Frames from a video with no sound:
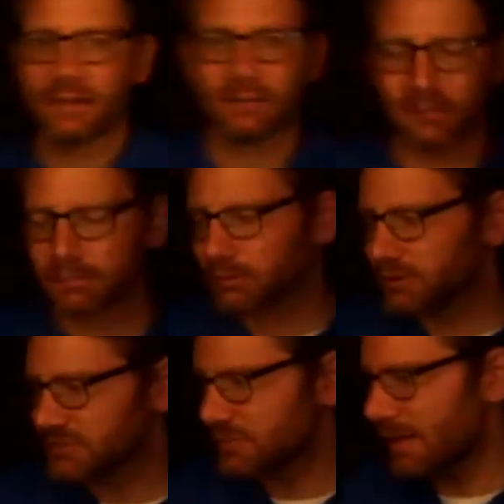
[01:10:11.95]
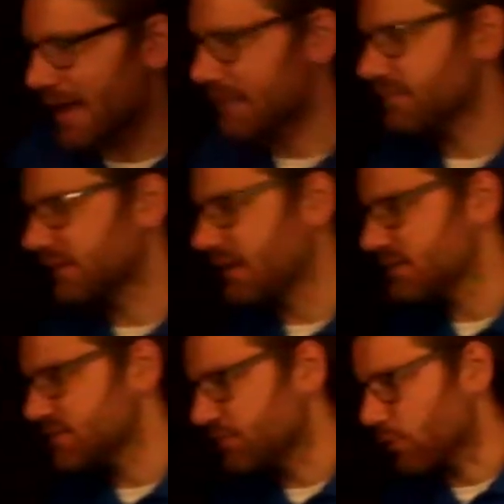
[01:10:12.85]
Liberalism
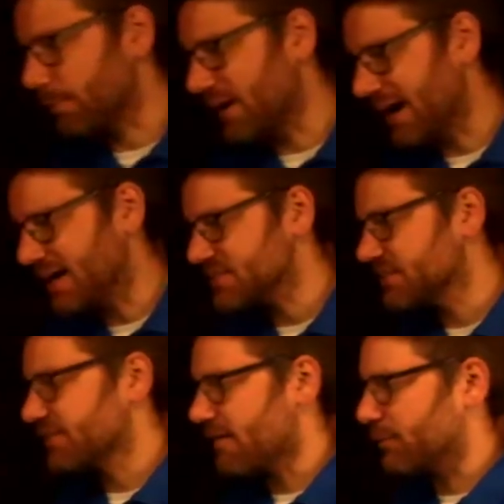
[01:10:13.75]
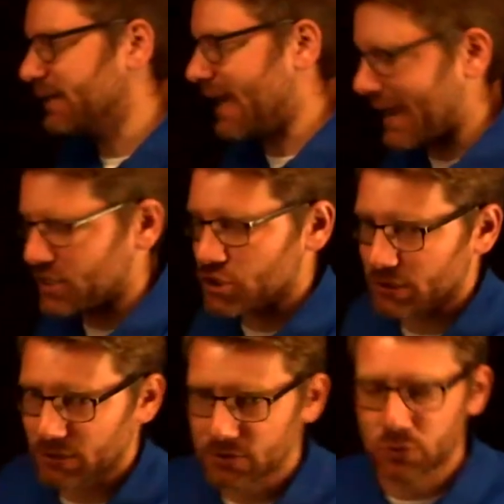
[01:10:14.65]
advocates for positive government action